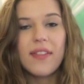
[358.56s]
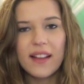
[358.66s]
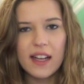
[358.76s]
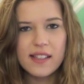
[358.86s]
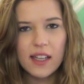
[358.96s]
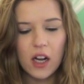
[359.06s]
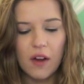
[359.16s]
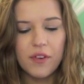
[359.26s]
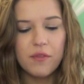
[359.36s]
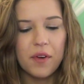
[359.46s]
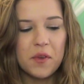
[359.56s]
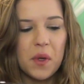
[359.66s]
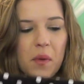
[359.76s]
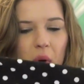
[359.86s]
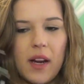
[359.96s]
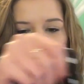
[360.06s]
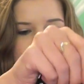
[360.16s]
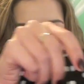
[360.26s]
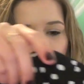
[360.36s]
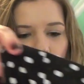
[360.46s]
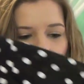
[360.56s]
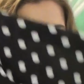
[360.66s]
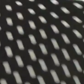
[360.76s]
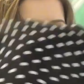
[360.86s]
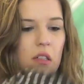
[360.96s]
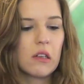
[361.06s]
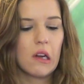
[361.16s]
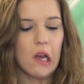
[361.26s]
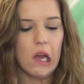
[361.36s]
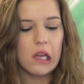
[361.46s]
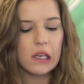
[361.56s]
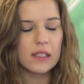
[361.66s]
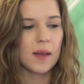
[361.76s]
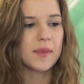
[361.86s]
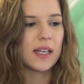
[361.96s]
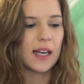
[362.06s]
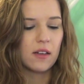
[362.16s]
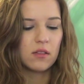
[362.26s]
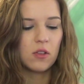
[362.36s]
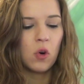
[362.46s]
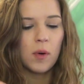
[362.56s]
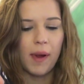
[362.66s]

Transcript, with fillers: and the last thing I got from Forever twenty-one is a skirt. It's upside down or